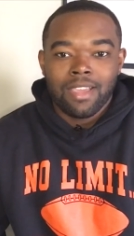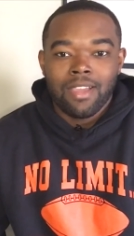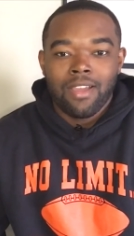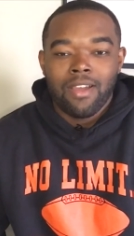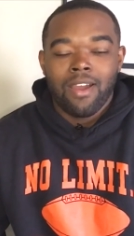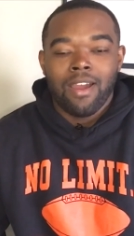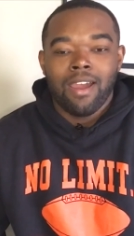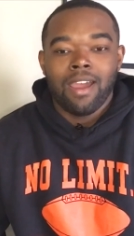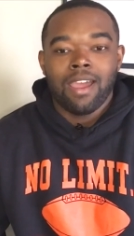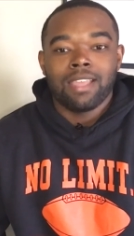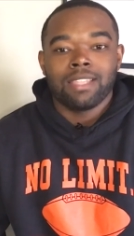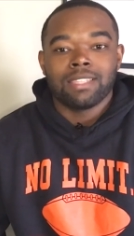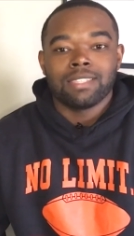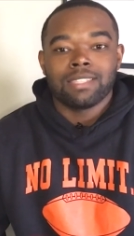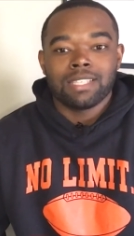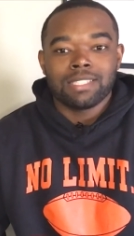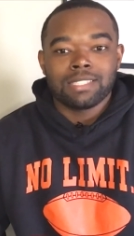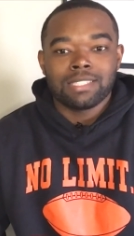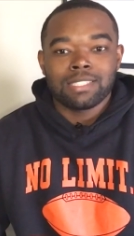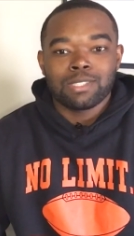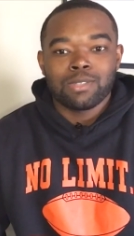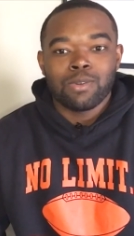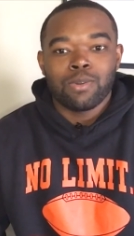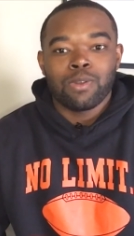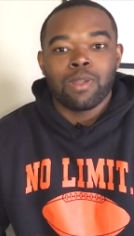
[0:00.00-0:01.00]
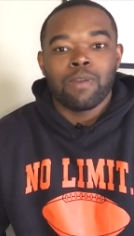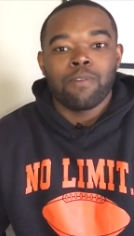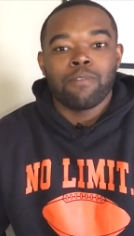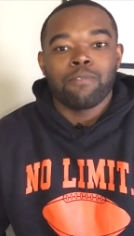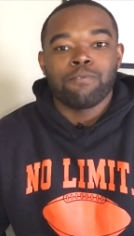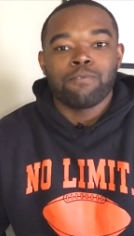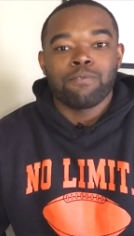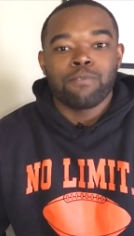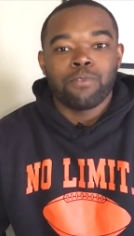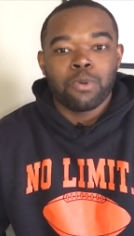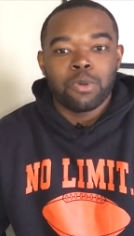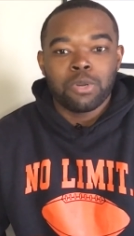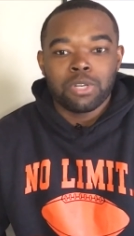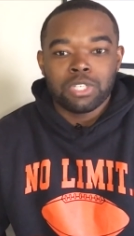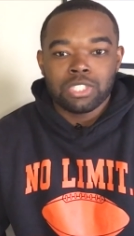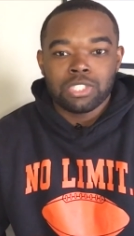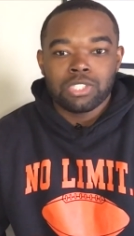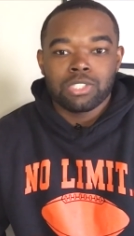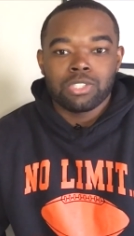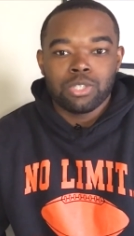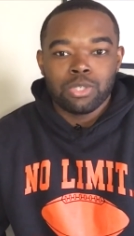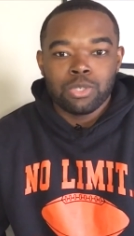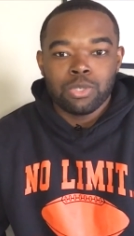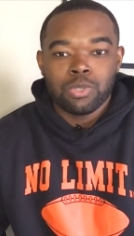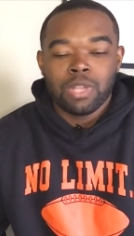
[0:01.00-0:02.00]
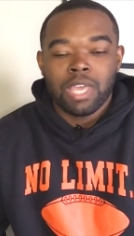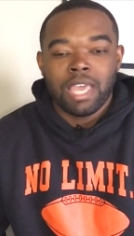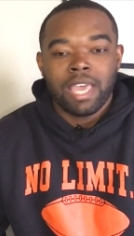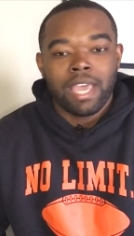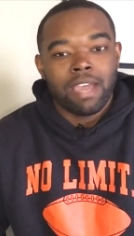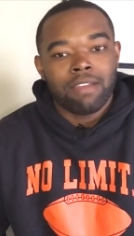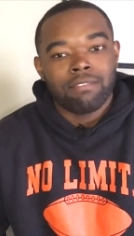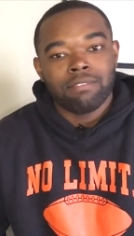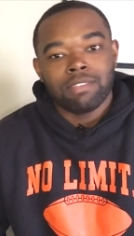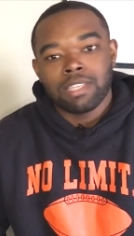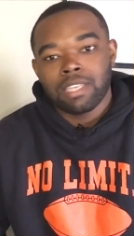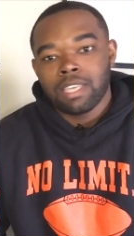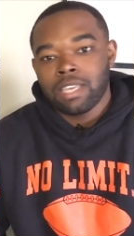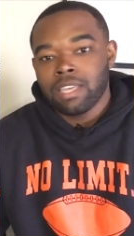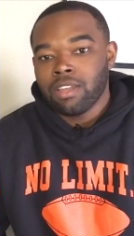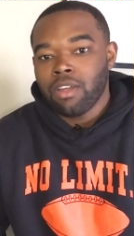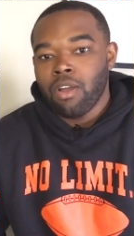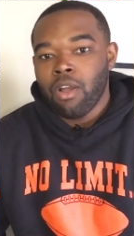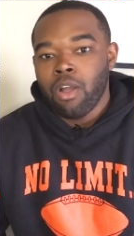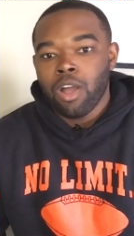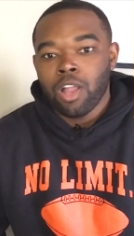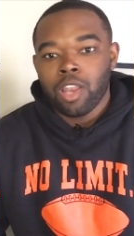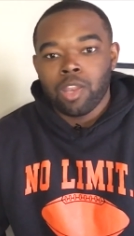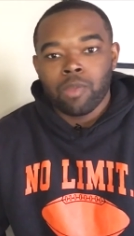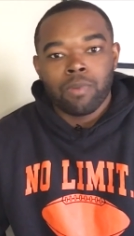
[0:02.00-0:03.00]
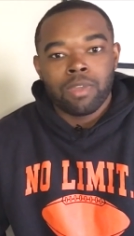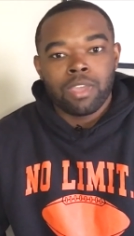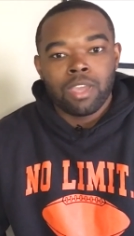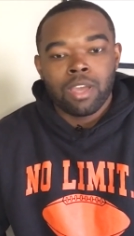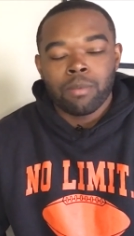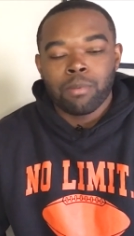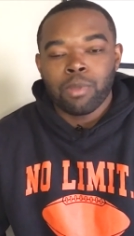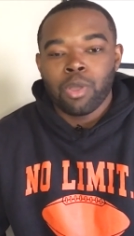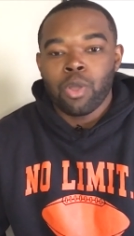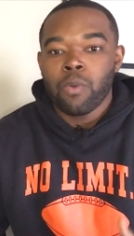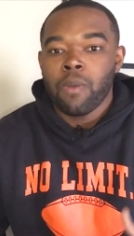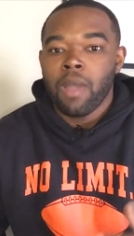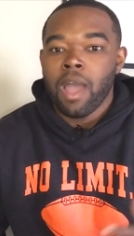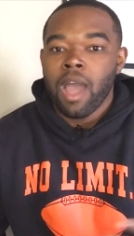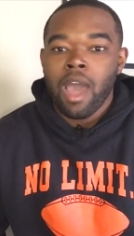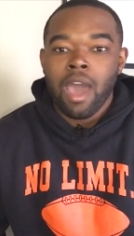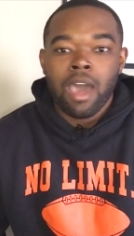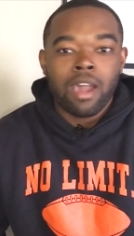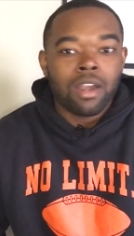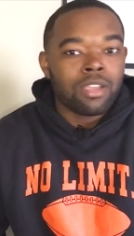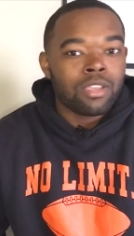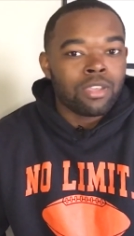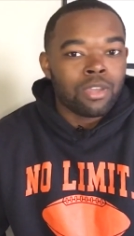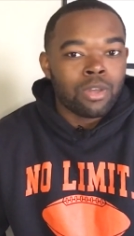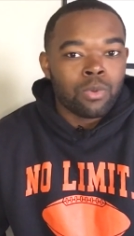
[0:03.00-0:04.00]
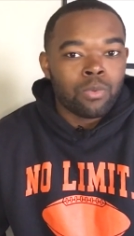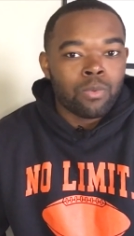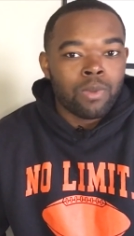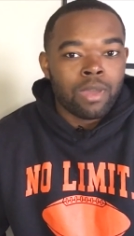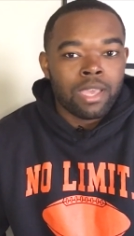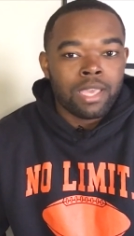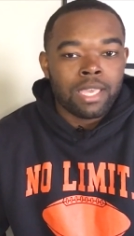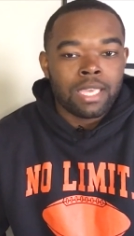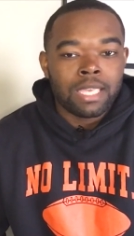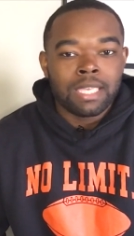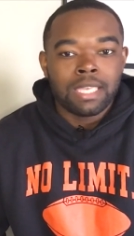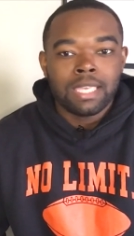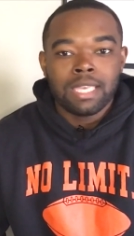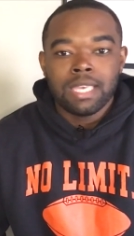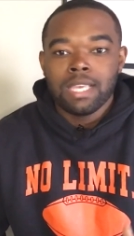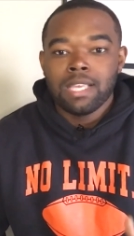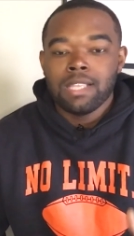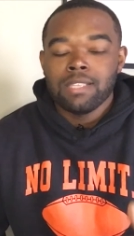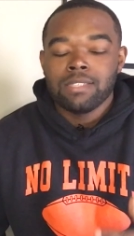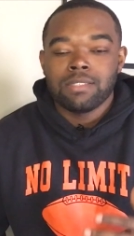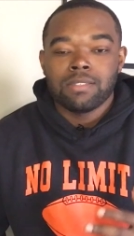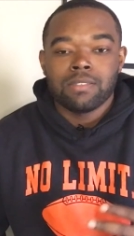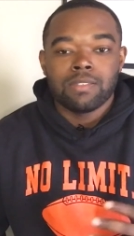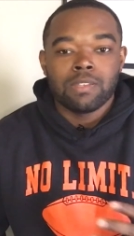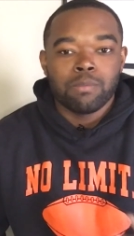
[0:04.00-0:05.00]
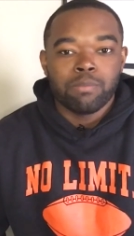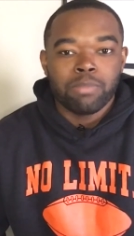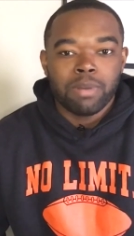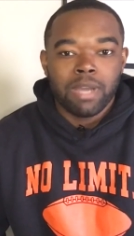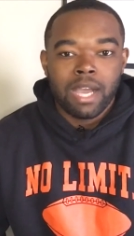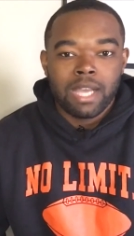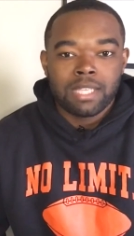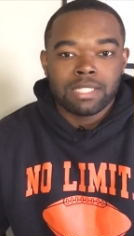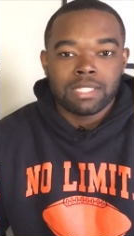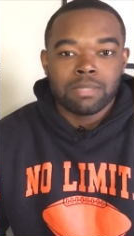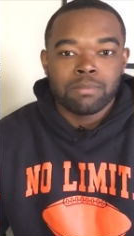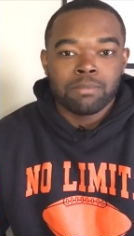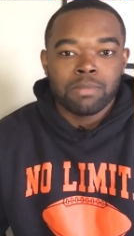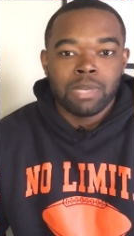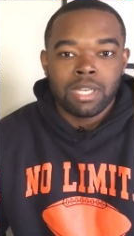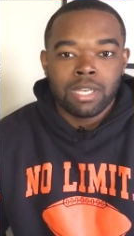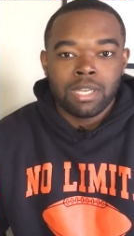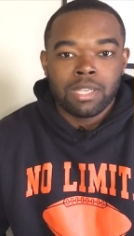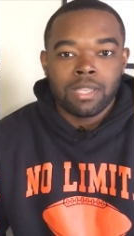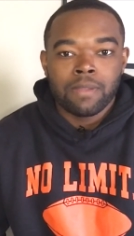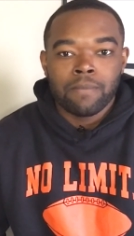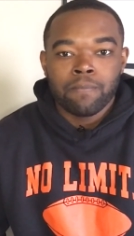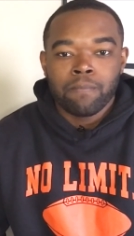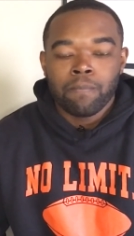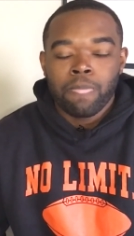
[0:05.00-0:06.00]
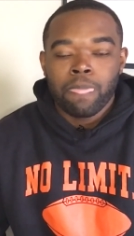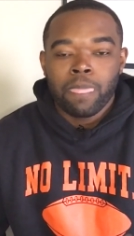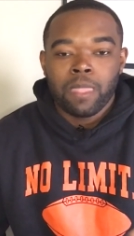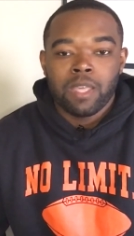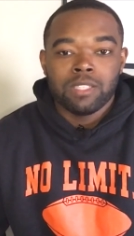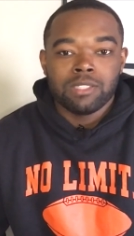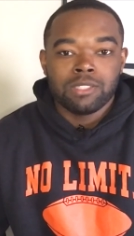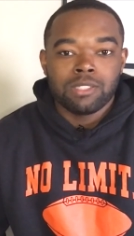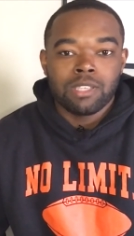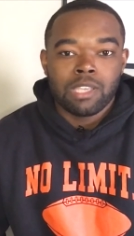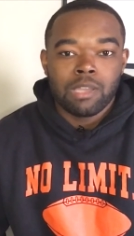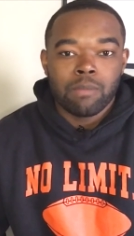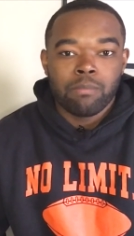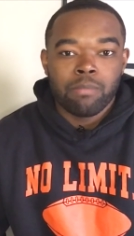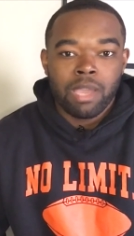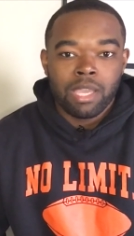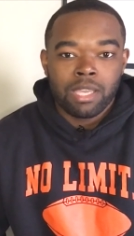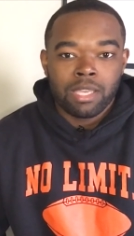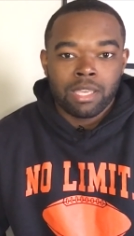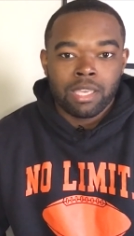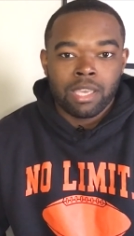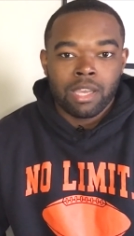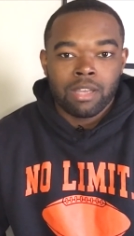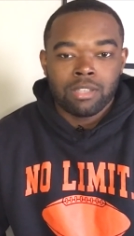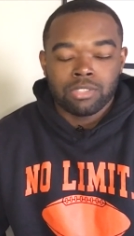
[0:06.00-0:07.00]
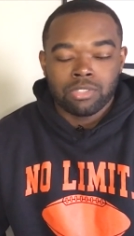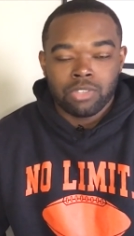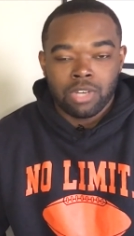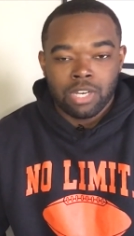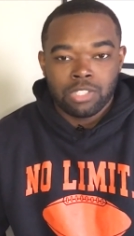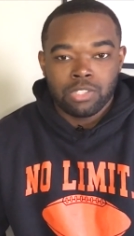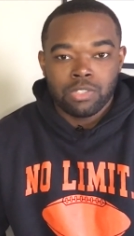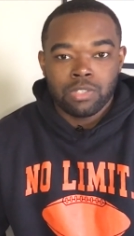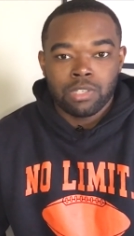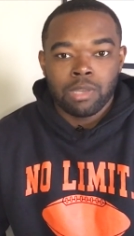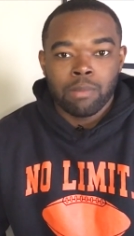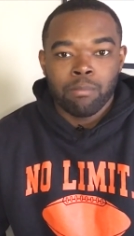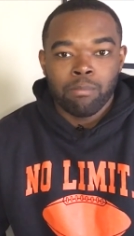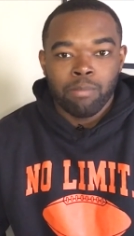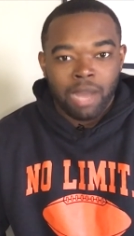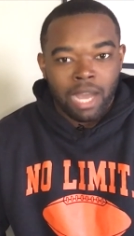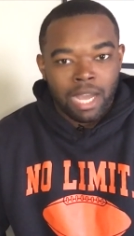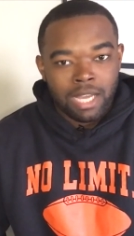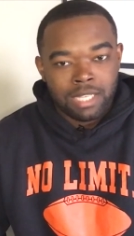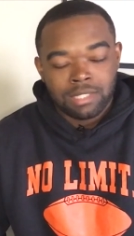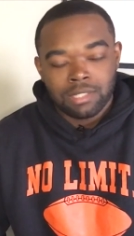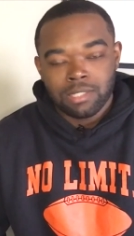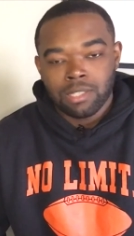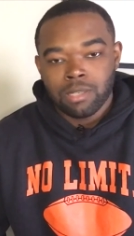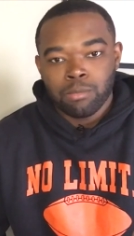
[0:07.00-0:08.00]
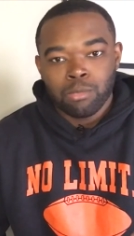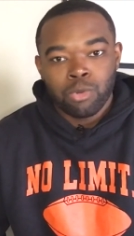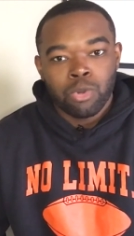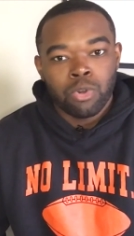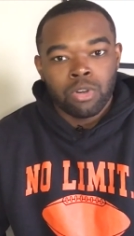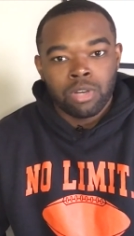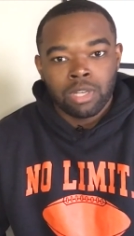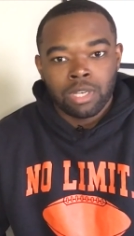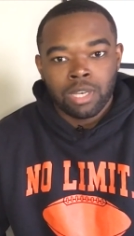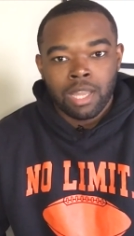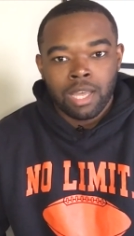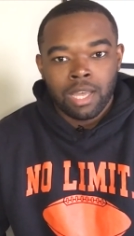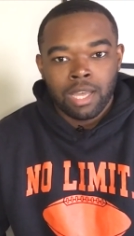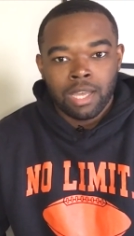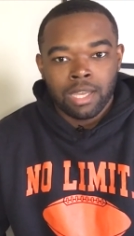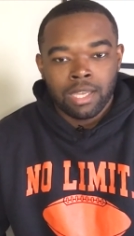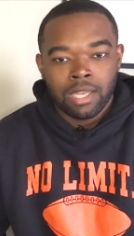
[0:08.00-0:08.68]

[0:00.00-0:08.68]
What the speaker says: All right, this is going to force you to have to get all the way up, go out of your way to deposit money into your bank account so that you can buy something online.